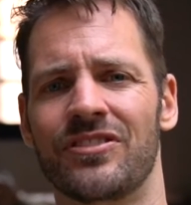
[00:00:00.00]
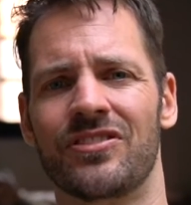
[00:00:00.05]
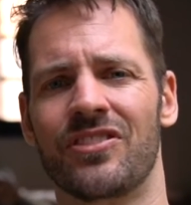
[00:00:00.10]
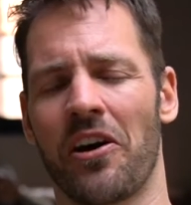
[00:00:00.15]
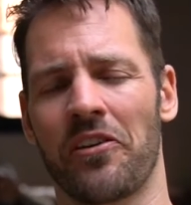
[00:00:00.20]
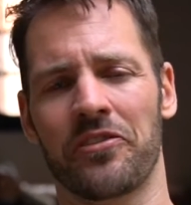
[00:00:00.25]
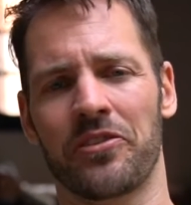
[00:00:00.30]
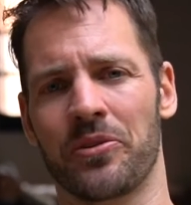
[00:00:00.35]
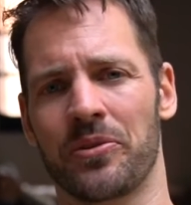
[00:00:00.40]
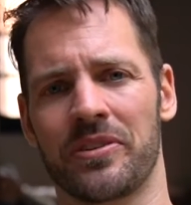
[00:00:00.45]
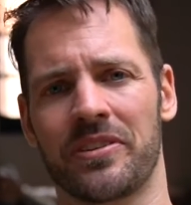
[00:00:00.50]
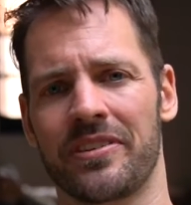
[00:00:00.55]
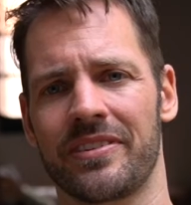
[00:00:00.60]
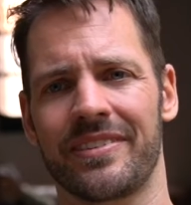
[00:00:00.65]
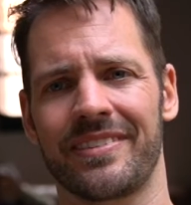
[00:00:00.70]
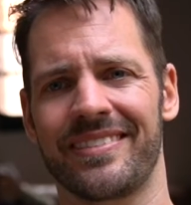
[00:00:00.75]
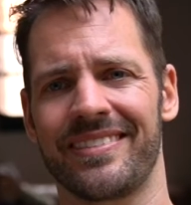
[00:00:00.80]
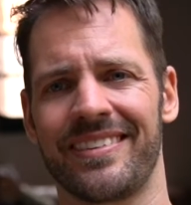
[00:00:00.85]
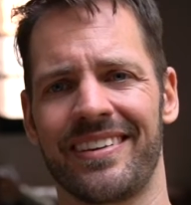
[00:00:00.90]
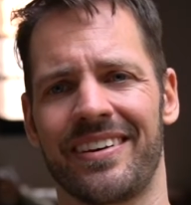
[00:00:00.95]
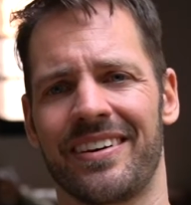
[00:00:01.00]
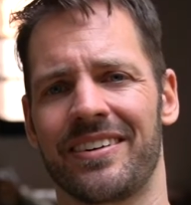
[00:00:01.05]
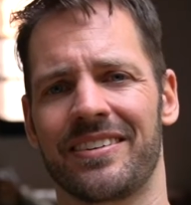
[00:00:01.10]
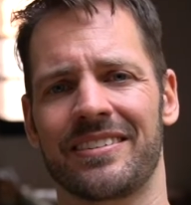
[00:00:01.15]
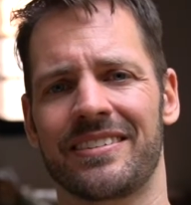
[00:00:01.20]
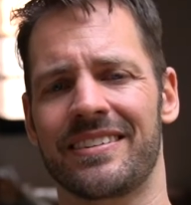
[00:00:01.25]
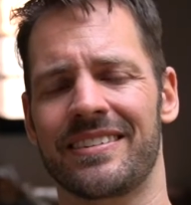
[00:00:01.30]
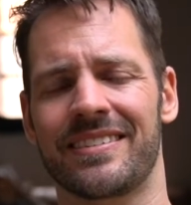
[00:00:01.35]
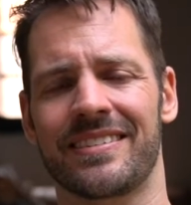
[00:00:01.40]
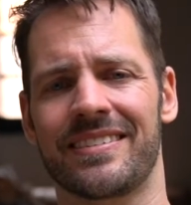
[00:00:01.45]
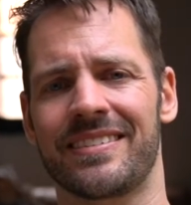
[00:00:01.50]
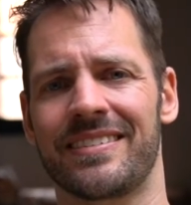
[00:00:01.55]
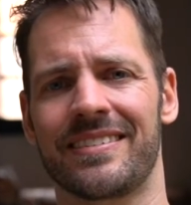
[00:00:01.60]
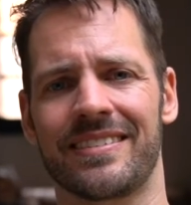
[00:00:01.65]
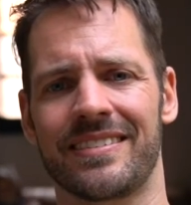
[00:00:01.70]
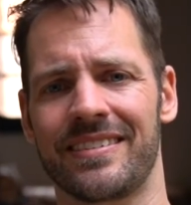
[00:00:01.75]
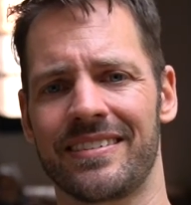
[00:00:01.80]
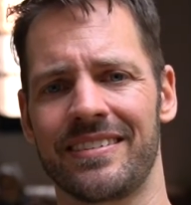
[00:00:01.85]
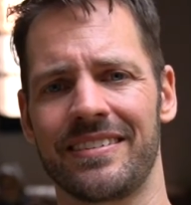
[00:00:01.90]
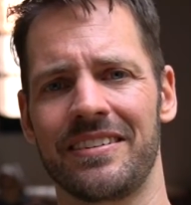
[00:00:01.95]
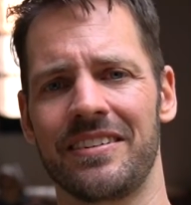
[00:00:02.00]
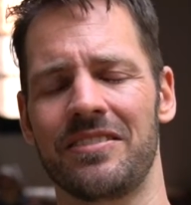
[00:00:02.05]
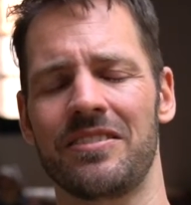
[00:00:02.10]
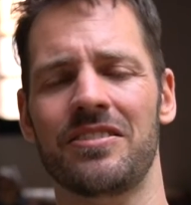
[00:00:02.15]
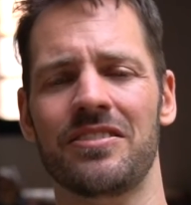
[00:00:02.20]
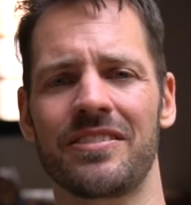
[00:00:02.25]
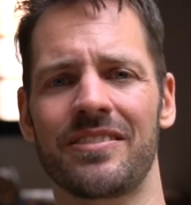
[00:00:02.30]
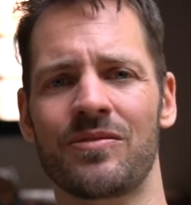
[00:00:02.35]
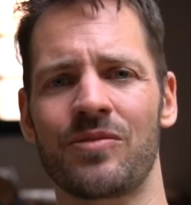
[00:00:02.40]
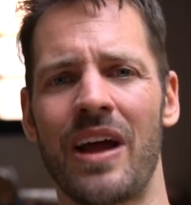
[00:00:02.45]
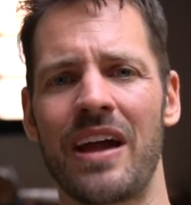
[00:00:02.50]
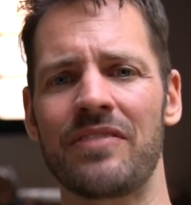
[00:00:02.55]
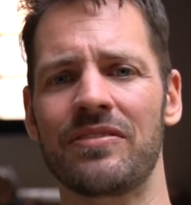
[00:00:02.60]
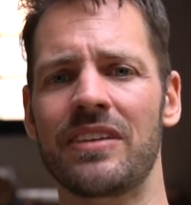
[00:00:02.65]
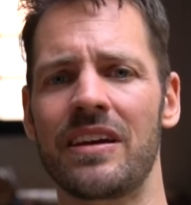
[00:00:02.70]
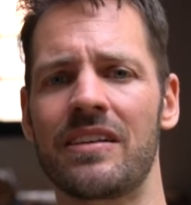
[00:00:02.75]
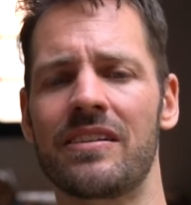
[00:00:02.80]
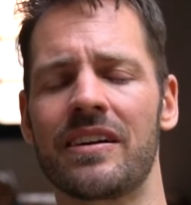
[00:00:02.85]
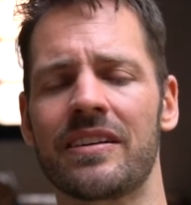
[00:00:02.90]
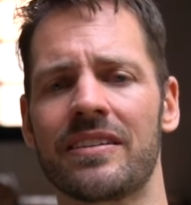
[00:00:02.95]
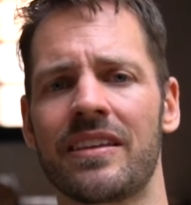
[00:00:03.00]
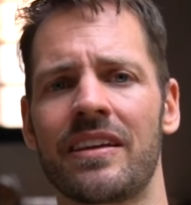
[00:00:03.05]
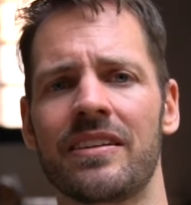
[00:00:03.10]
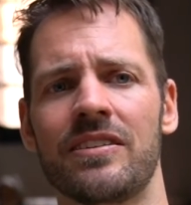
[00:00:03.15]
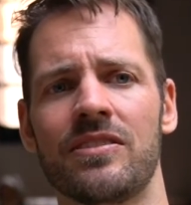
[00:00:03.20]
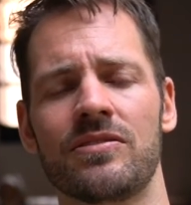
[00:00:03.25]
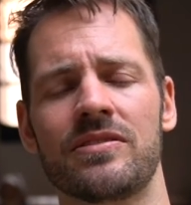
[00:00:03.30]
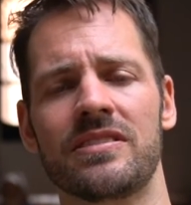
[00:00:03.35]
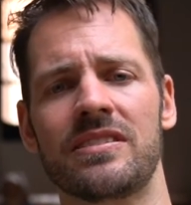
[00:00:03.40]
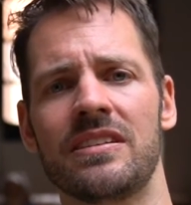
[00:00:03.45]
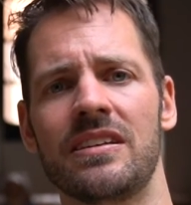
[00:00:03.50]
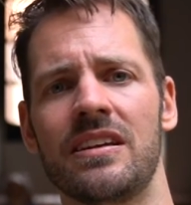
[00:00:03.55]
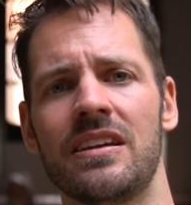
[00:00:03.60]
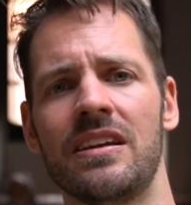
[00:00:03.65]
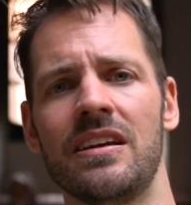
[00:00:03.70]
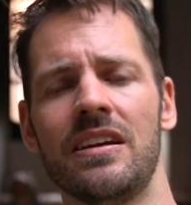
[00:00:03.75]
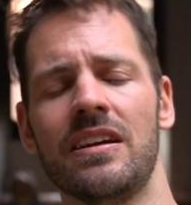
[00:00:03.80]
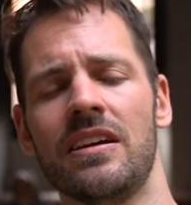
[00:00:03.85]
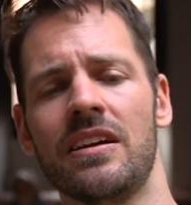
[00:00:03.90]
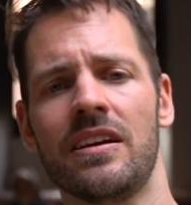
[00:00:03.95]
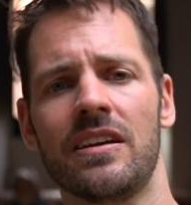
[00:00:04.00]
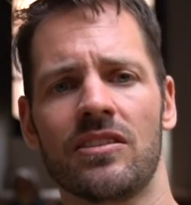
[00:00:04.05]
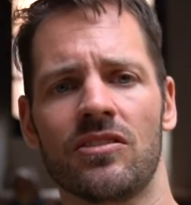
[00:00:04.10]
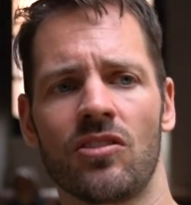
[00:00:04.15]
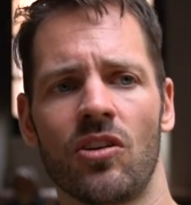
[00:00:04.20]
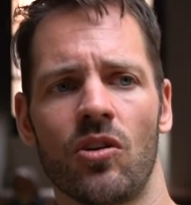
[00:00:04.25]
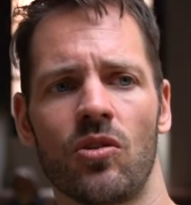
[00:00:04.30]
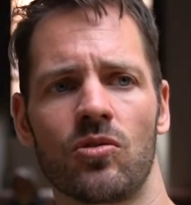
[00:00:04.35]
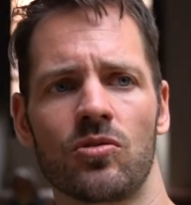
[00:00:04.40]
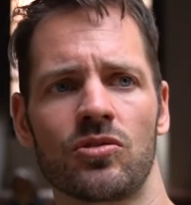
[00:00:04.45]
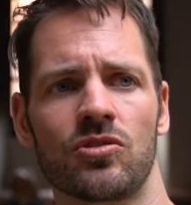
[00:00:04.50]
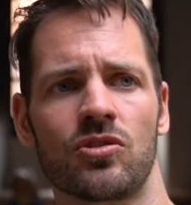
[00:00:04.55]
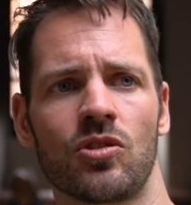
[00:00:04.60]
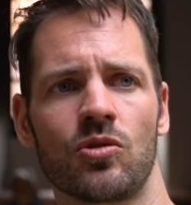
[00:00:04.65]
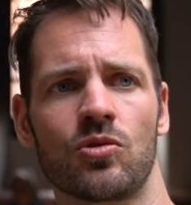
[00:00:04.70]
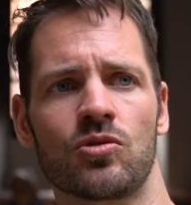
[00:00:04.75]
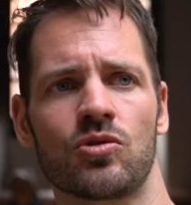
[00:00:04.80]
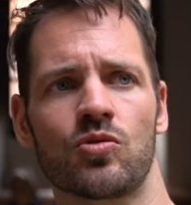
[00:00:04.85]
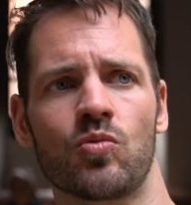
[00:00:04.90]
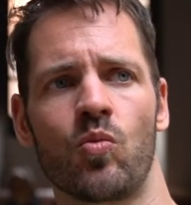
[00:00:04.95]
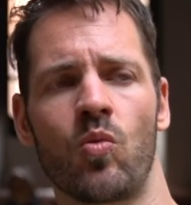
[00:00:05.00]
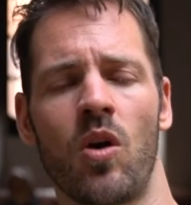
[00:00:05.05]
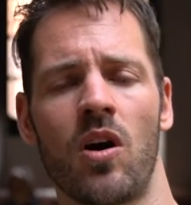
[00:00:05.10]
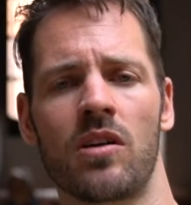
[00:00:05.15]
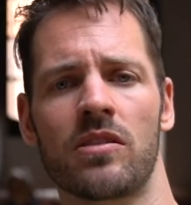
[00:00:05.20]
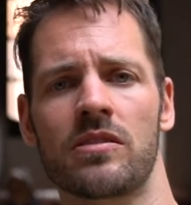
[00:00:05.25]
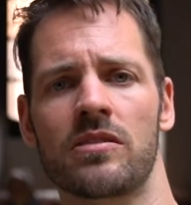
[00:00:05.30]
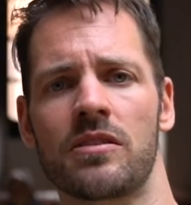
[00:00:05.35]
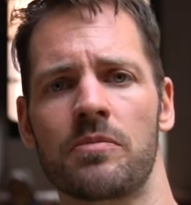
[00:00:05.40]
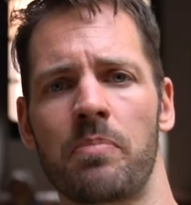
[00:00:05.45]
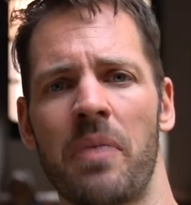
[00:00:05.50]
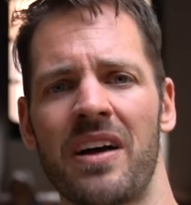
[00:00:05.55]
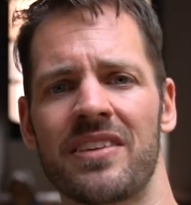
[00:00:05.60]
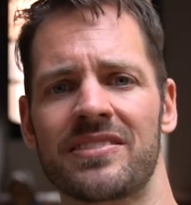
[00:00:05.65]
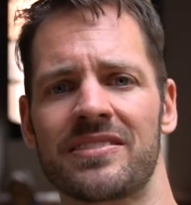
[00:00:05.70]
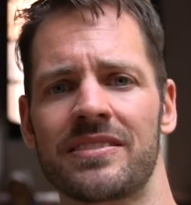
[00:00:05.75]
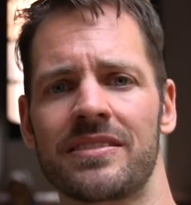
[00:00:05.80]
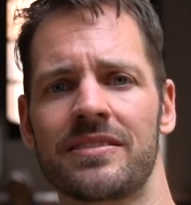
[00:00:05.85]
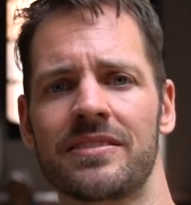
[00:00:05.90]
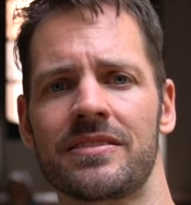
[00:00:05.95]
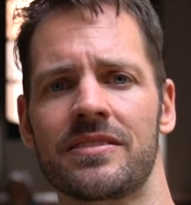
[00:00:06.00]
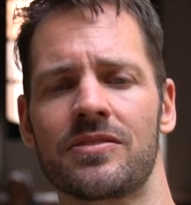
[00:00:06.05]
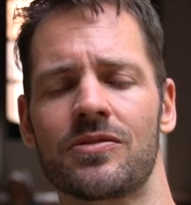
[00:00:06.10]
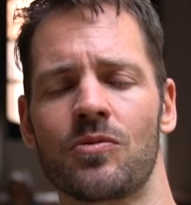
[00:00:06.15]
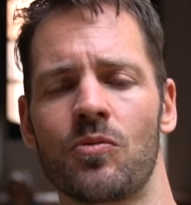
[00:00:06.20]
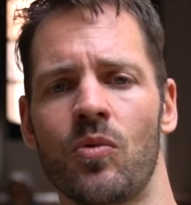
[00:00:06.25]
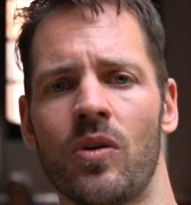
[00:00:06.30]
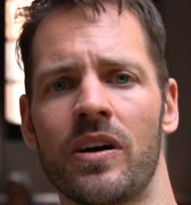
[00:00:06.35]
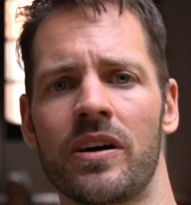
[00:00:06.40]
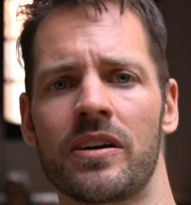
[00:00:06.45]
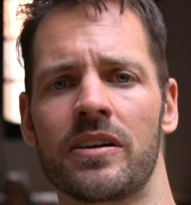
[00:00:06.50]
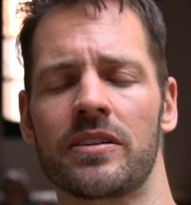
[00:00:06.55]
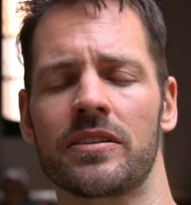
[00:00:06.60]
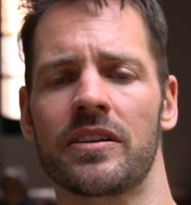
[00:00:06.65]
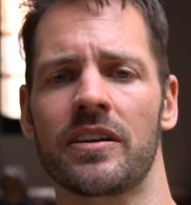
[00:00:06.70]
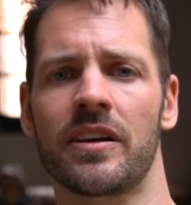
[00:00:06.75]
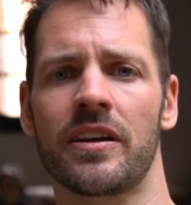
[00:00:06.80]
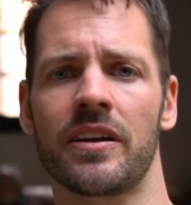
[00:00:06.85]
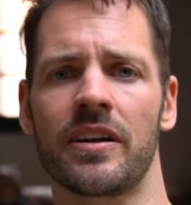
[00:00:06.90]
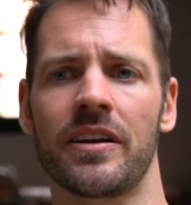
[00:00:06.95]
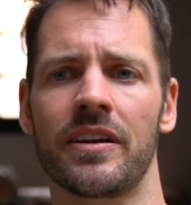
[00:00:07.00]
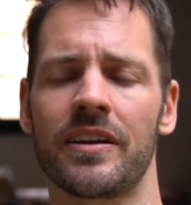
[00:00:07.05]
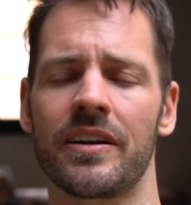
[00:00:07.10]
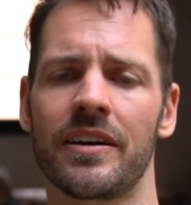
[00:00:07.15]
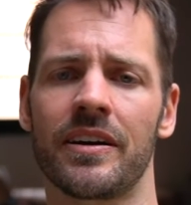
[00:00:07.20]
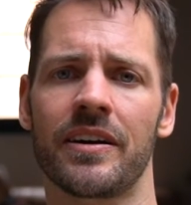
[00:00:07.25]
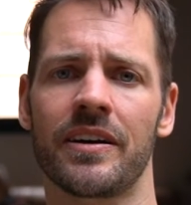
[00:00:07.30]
Don't do it. No, you drive there and then you see those water basins where they